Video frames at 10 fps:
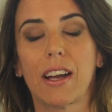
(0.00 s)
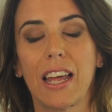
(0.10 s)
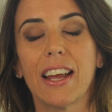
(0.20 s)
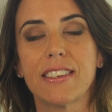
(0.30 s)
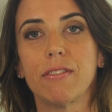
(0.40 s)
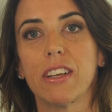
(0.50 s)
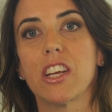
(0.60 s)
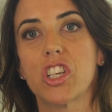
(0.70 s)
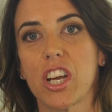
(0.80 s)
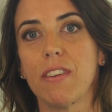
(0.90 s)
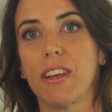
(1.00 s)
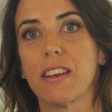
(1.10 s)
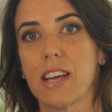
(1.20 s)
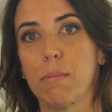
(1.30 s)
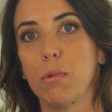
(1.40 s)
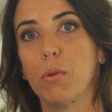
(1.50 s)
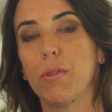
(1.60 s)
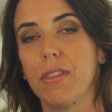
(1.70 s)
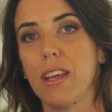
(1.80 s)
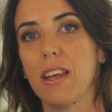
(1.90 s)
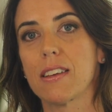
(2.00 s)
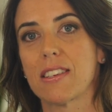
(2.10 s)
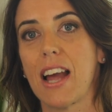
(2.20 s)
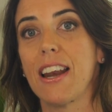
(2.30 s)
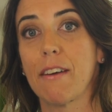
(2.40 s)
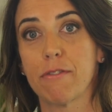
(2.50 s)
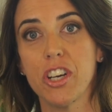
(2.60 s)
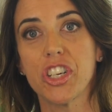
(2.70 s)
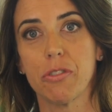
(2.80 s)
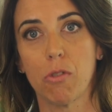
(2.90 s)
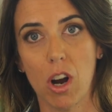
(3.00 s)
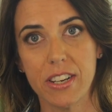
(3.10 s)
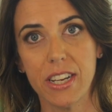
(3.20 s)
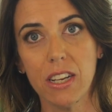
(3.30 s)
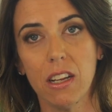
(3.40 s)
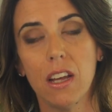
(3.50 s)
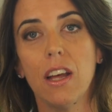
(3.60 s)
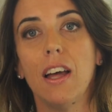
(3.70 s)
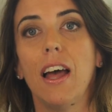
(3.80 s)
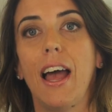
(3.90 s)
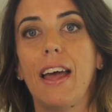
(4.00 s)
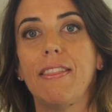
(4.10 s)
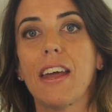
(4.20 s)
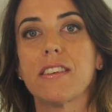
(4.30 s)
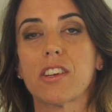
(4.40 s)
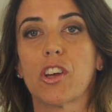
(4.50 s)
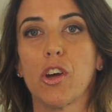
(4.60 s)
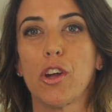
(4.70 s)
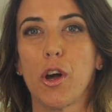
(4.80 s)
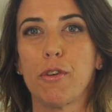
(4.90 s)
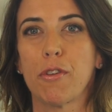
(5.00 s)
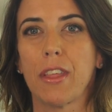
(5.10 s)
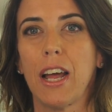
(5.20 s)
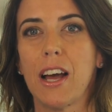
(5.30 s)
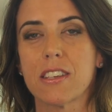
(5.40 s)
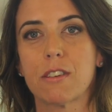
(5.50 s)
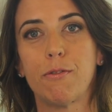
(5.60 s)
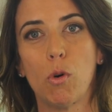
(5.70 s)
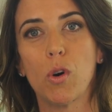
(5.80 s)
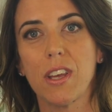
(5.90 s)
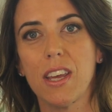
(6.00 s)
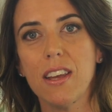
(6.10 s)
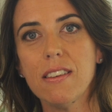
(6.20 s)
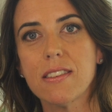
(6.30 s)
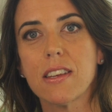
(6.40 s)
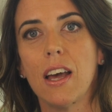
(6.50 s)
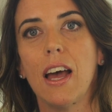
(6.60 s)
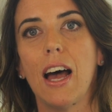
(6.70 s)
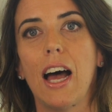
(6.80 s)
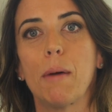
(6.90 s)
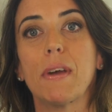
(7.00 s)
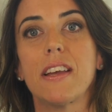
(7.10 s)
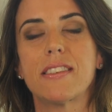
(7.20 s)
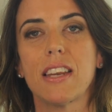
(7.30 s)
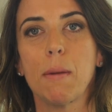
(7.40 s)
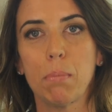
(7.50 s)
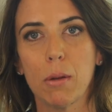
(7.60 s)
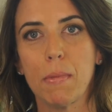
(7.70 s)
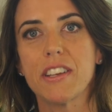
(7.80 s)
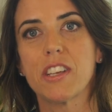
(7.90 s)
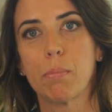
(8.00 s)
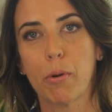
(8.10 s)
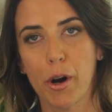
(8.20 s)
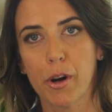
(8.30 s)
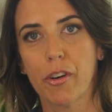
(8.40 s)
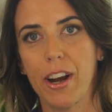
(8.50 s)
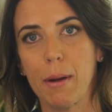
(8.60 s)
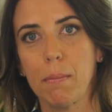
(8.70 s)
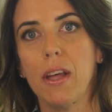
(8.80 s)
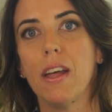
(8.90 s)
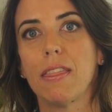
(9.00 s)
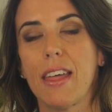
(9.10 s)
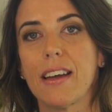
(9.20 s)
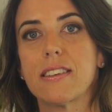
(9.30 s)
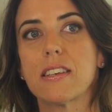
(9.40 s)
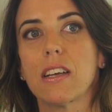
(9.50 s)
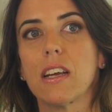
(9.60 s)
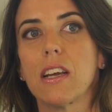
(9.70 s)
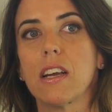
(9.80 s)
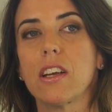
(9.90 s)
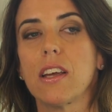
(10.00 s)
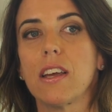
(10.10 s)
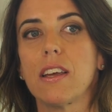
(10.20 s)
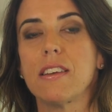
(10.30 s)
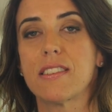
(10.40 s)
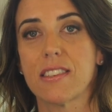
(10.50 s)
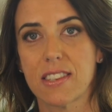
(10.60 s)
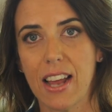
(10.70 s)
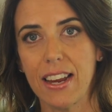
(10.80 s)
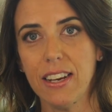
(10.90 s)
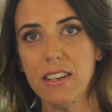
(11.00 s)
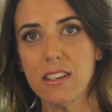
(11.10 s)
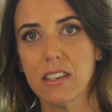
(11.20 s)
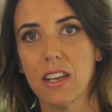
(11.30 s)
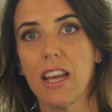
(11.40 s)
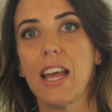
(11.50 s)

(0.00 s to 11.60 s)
collectively achieving double the state average in writing. And that has occurred over the last 4 years. It's an implemented program that is sustained,